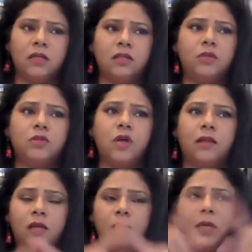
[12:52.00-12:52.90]
you
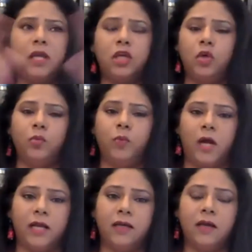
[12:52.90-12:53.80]
saw that big cube,
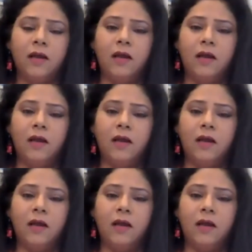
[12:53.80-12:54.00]
right?